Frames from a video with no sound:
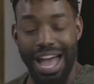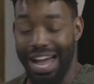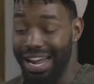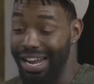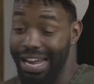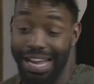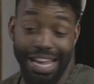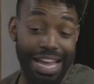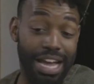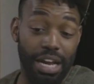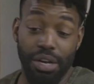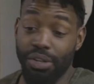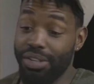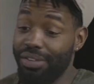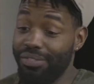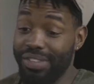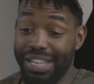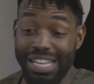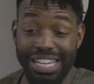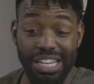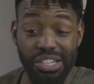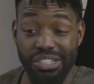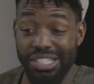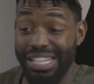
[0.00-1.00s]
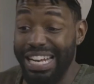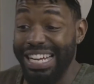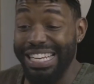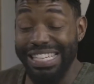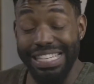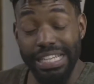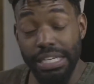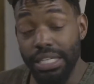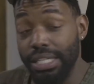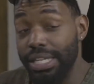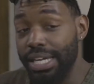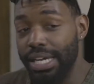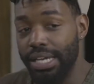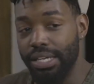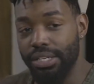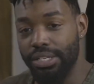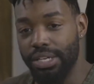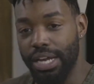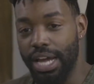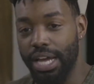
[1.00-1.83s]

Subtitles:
I don't even think there's an ideal age.